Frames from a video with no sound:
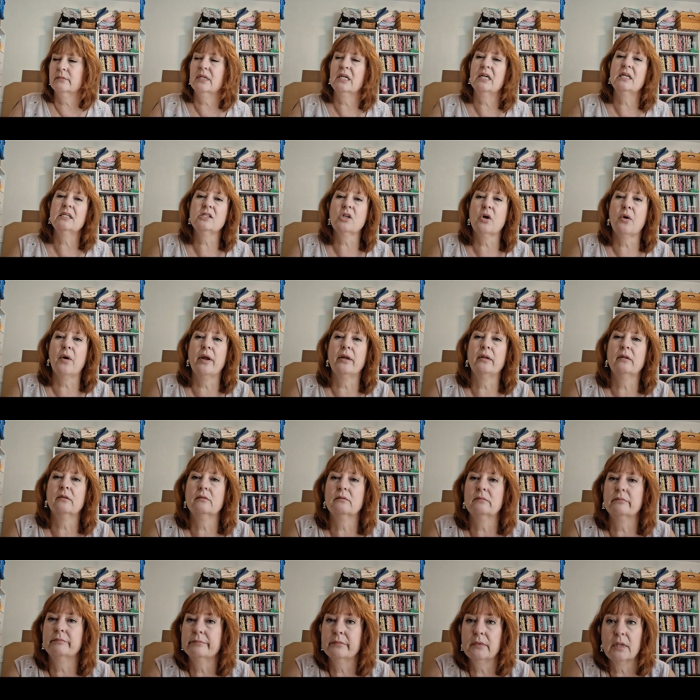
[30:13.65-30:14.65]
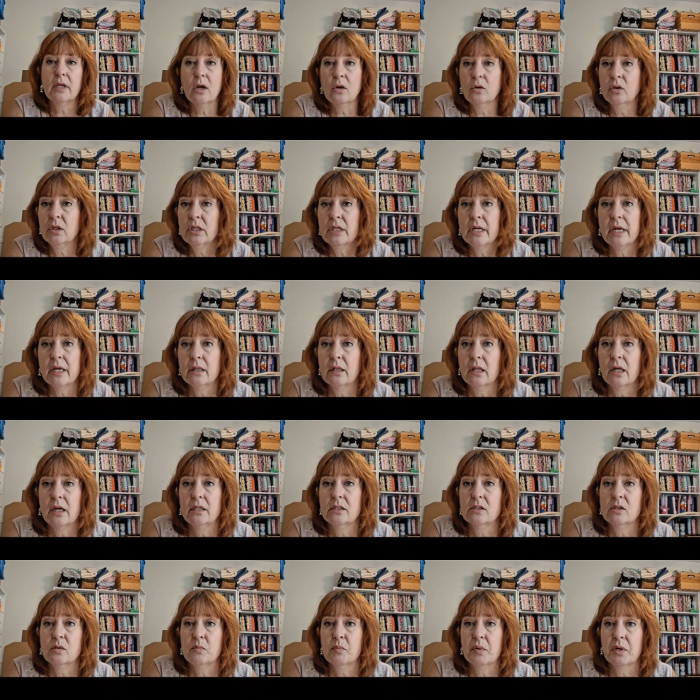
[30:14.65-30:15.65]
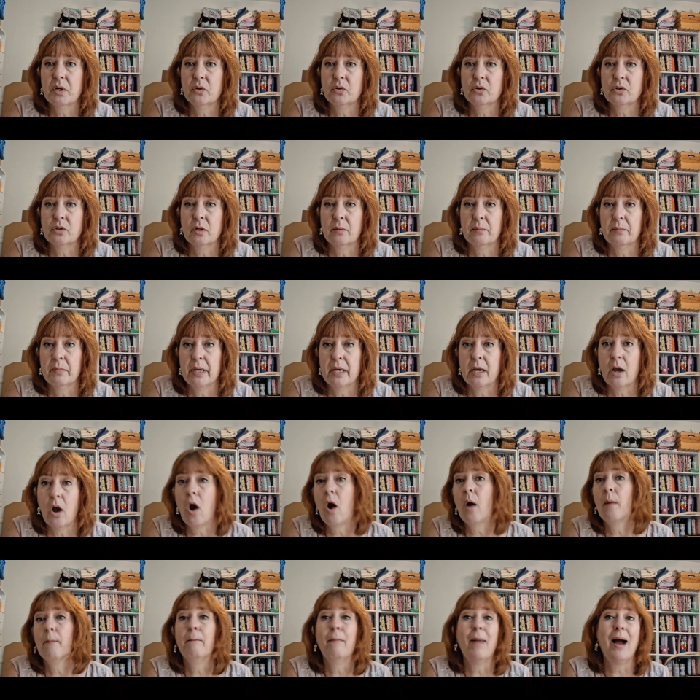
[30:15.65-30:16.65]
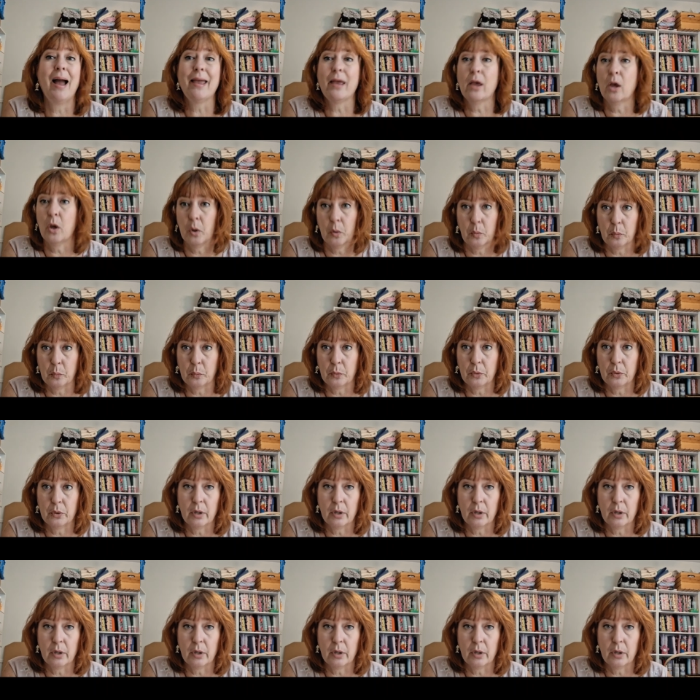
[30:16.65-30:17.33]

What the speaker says: It's all right. The only deadlines imposed on me are my own,